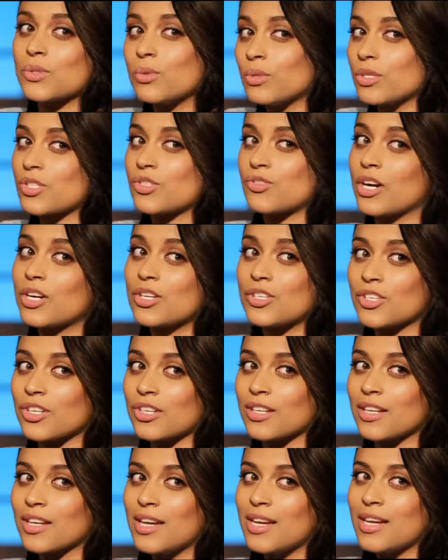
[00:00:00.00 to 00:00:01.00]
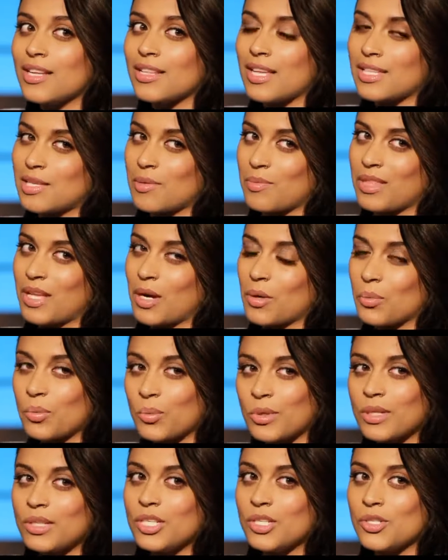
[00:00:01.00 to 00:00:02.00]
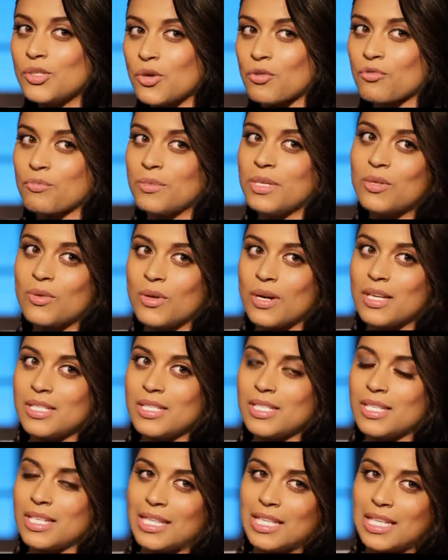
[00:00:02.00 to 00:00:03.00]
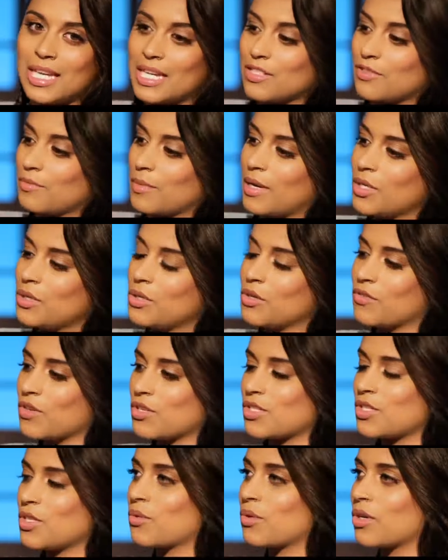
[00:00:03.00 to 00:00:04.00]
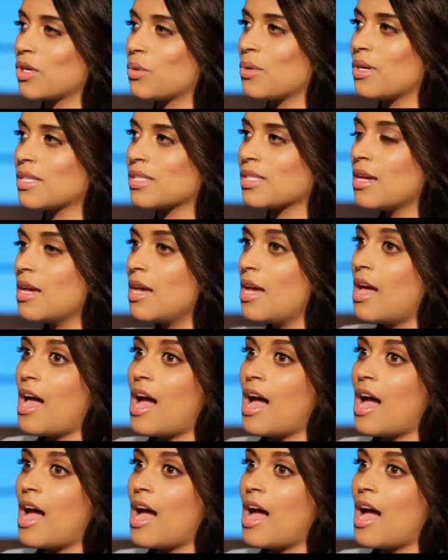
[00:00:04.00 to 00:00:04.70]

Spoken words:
school is structured. That's something that really drove me crazy at the end of my university career, was